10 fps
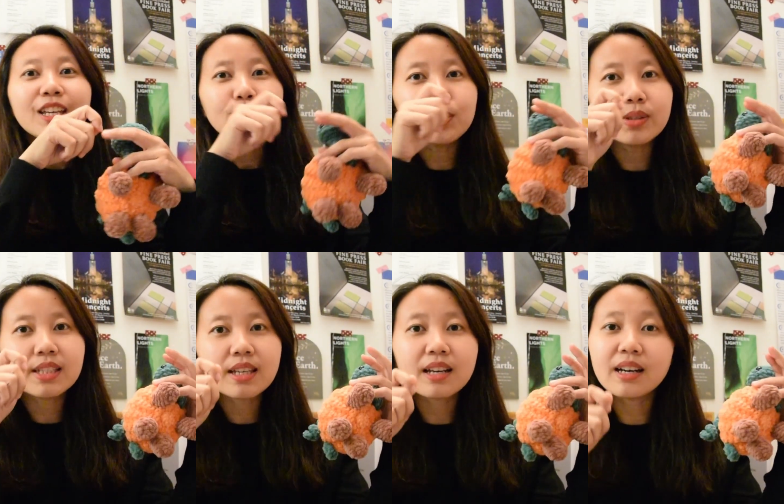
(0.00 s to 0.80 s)

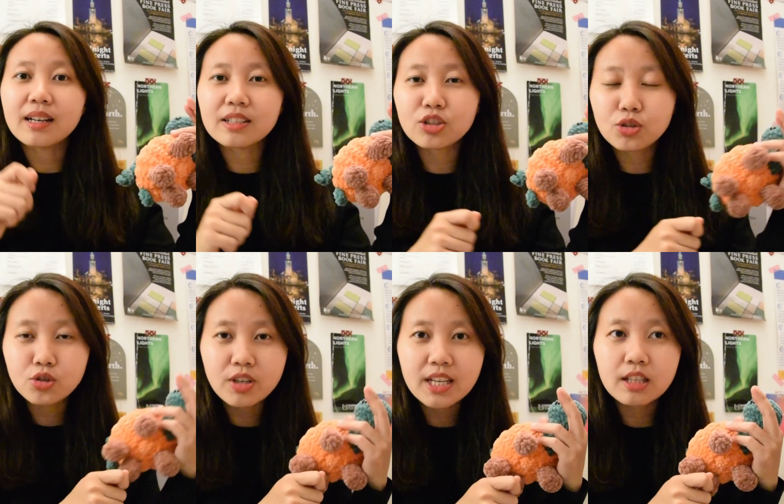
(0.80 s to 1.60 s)
using a
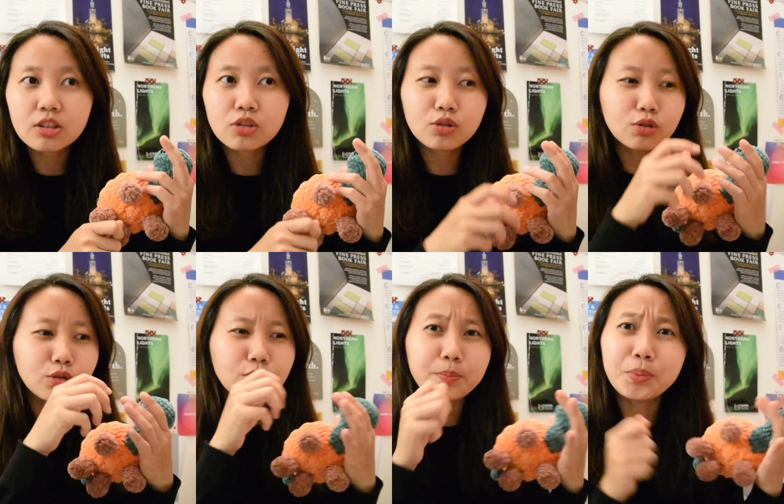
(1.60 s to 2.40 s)
string
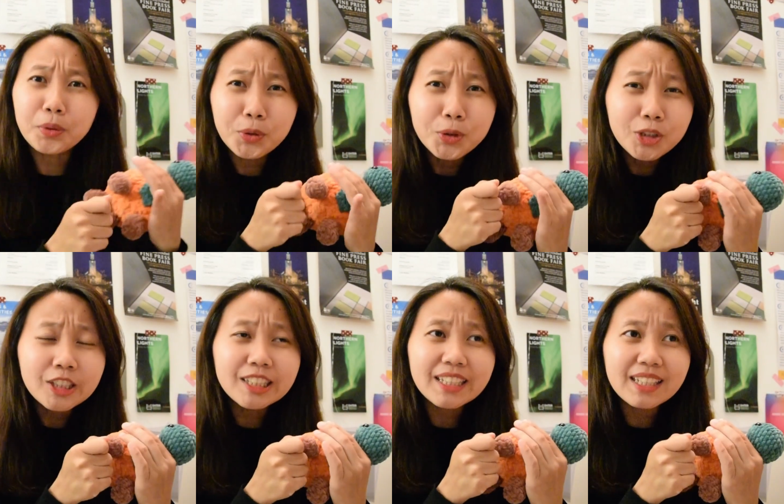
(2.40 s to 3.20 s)
to
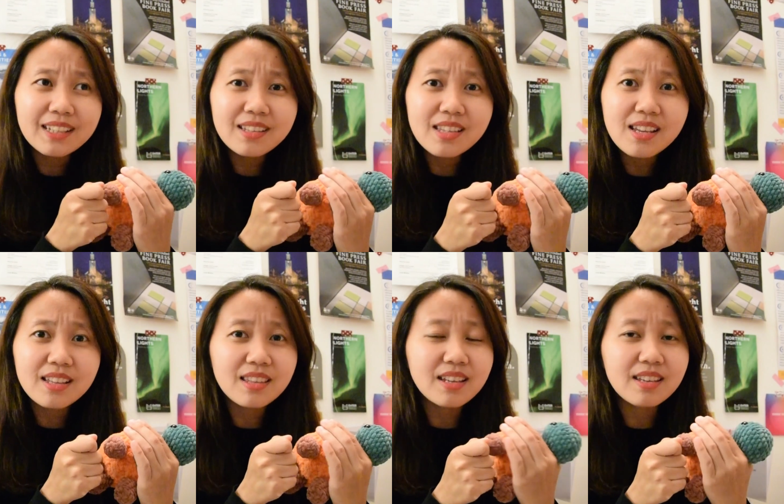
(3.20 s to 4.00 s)
pull in
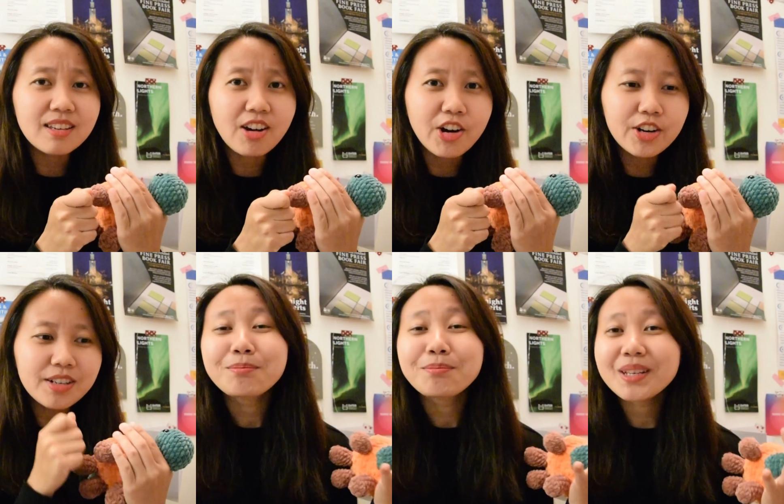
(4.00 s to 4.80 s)
the yarn,